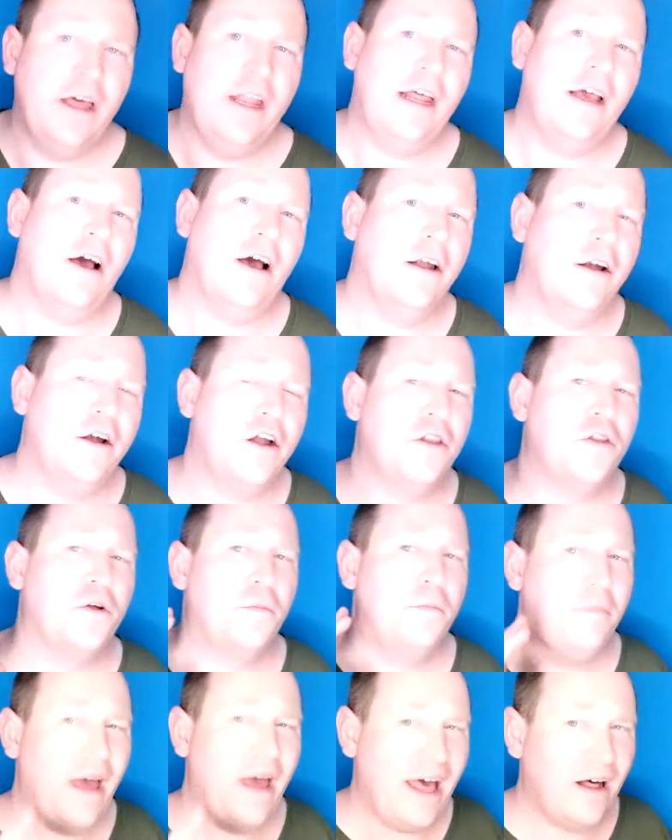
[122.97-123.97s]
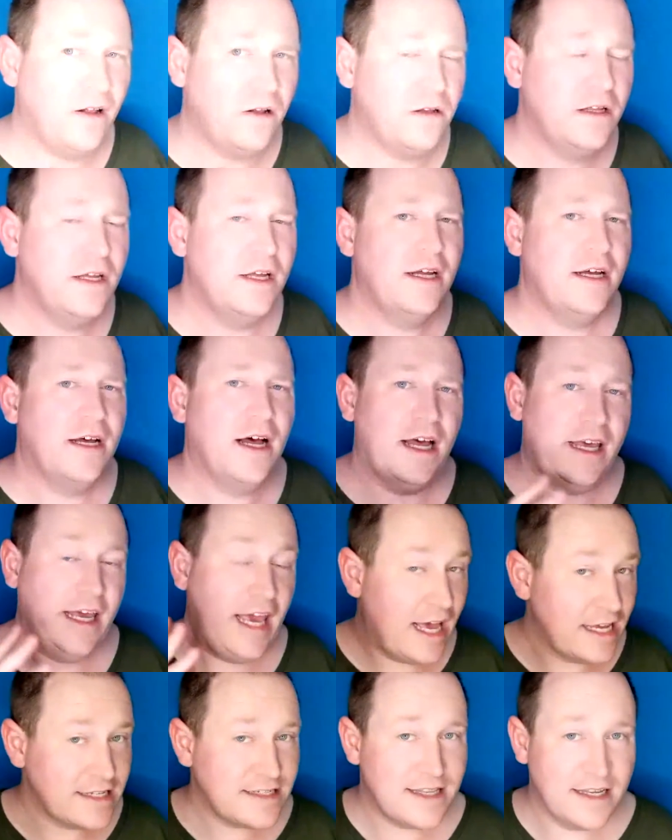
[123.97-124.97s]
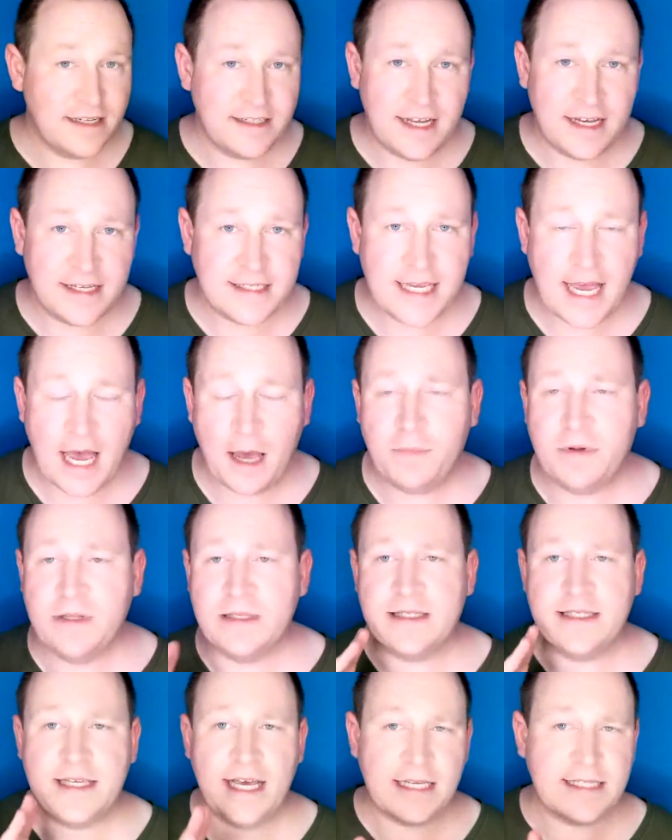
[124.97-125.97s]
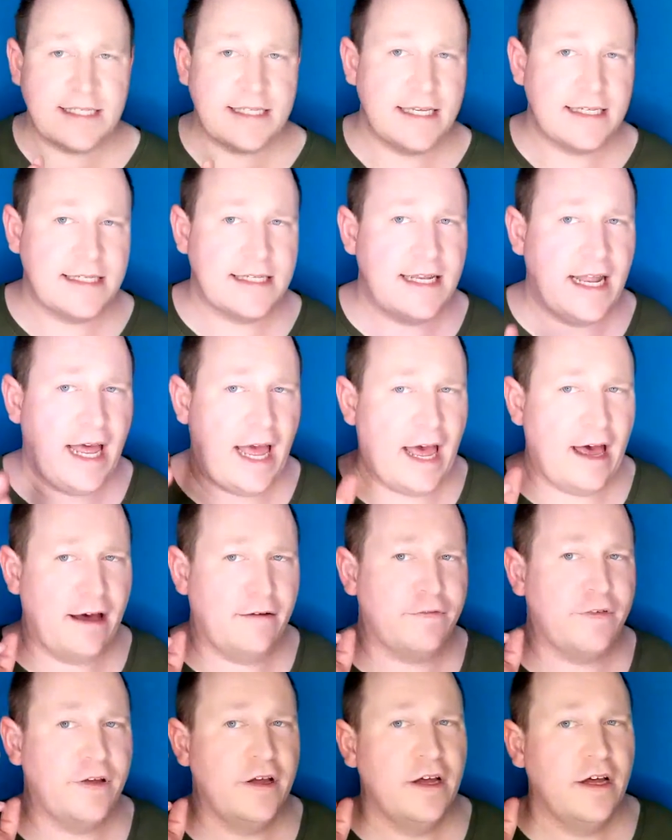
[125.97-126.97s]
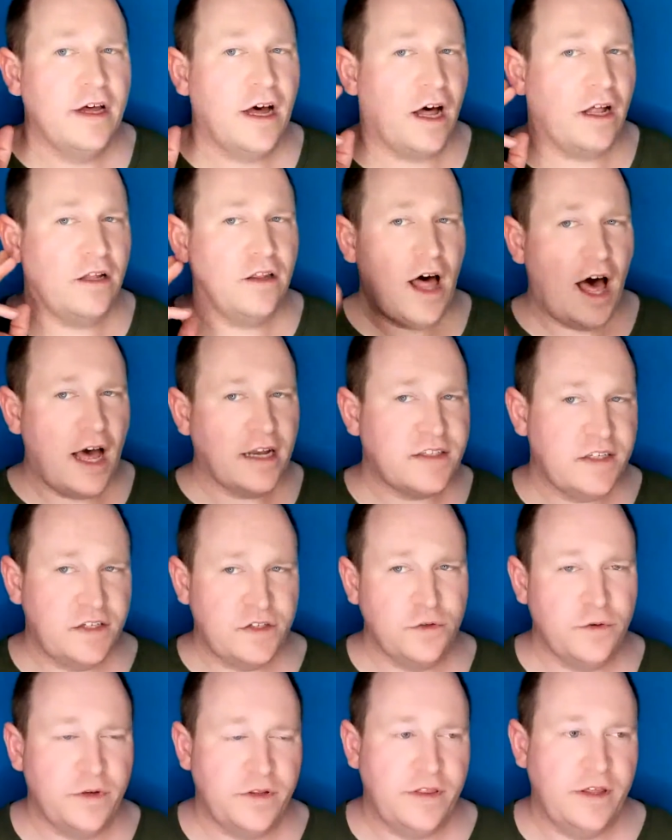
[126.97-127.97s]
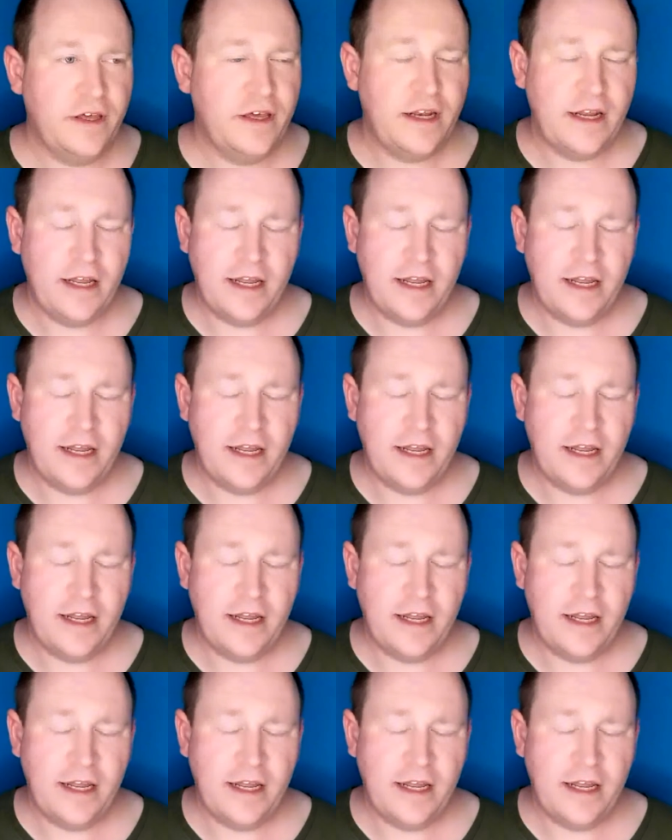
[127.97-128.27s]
hitting on another male. Uh, yes, that does happen. Sex doesn't have a lot to do with it.